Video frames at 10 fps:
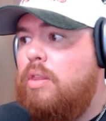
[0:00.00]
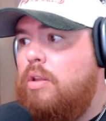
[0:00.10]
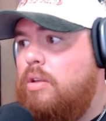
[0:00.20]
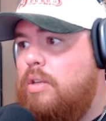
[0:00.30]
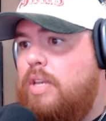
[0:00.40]

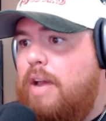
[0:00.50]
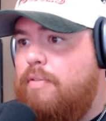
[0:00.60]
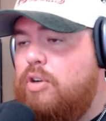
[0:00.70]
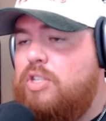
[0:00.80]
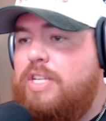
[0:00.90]

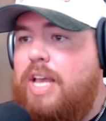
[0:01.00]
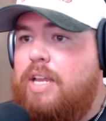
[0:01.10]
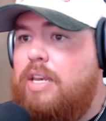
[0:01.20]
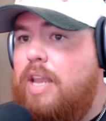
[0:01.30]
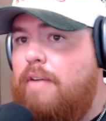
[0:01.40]
never
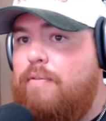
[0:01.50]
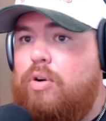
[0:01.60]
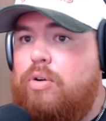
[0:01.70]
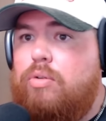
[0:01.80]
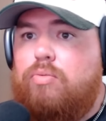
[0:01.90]
saying
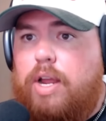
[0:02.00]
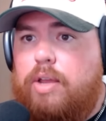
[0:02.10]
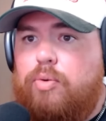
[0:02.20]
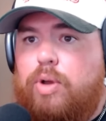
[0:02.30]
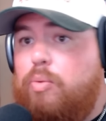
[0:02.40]
never, right?
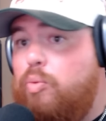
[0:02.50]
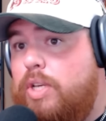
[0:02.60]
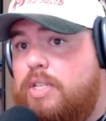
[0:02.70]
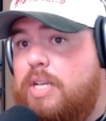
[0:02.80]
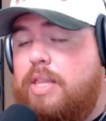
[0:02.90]
And we
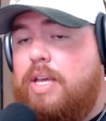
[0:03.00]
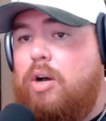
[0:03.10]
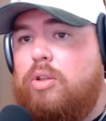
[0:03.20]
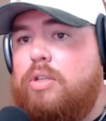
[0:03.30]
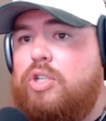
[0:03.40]
say that
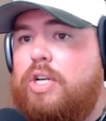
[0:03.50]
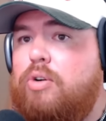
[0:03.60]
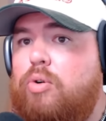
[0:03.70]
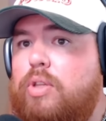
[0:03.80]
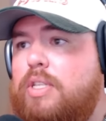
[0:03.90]
on this
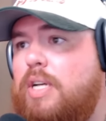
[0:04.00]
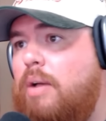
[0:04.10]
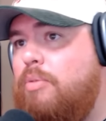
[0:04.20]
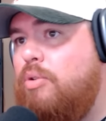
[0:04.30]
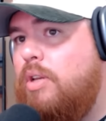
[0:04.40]
channel all the
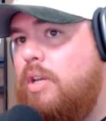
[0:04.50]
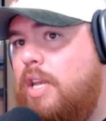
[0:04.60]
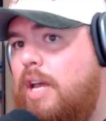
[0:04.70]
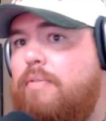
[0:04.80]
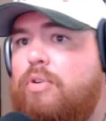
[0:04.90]
time. You can never